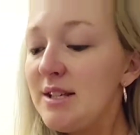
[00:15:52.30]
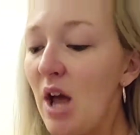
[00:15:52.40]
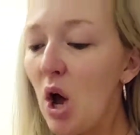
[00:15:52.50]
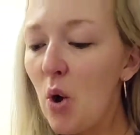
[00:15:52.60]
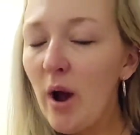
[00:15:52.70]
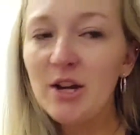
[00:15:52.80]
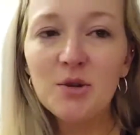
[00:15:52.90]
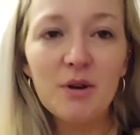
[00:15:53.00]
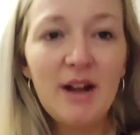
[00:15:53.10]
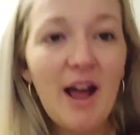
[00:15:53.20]
So I
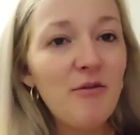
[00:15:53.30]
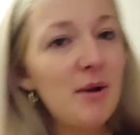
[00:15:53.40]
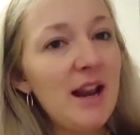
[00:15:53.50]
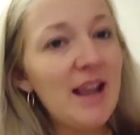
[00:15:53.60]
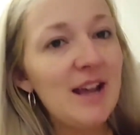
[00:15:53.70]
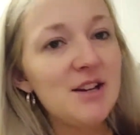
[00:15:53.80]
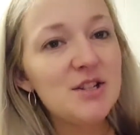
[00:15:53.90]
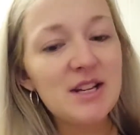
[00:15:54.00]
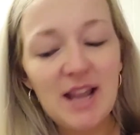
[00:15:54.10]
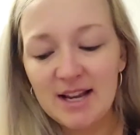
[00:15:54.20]
just wanted to have them on hand
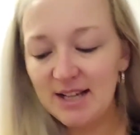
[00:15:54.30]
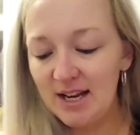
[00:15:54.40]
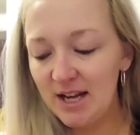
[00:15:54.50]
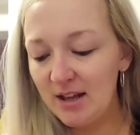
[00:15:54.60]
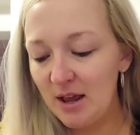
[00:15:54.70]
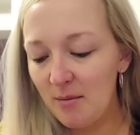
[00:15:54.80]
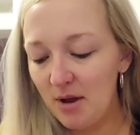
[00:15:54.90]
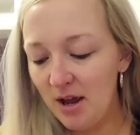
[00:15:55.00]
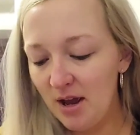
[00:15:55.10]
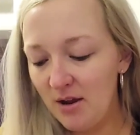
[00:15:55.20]
just in case I needed them,
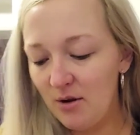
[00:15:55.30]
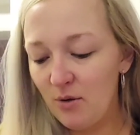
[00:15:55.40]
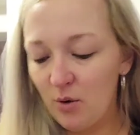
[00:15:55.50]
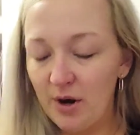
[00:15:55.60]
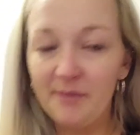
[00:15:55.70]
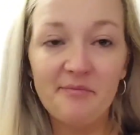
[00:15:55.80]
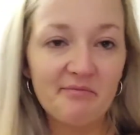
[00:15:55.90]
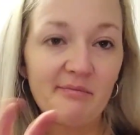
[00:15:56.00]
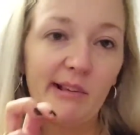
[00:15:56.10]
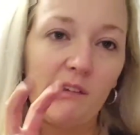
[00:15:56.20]
or
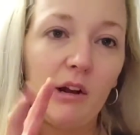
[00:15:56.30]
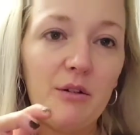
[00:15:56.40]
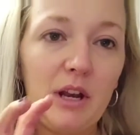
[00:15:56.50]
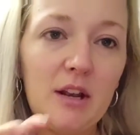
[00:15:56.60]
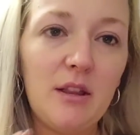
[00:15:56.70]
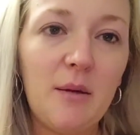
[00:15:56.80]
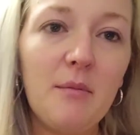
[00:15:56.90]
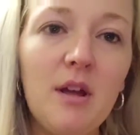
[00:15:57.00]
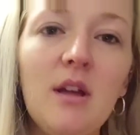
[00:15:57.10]
needed them.